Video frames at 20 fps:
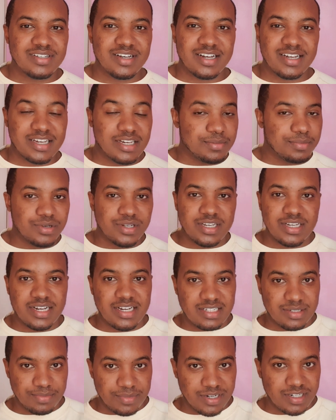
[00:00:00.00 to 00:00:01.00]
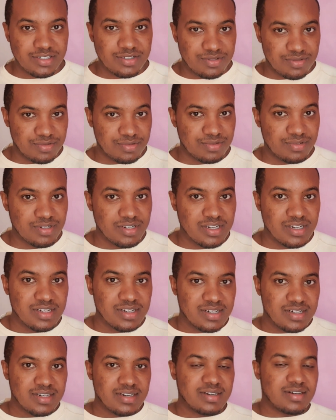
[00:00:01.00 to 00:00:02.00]
Again, bringing us back
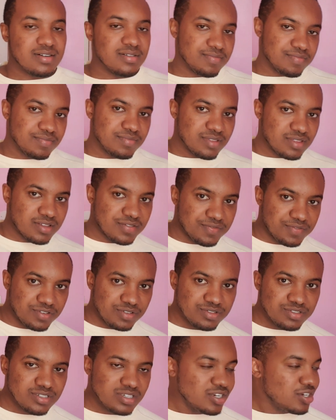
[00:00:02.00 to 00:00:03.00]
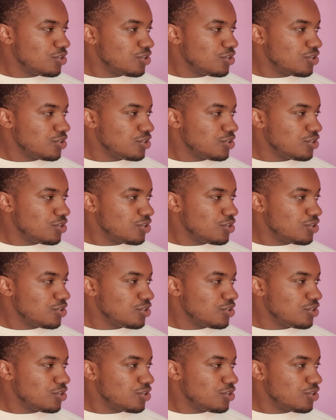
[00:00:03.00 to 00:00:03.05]
to the views.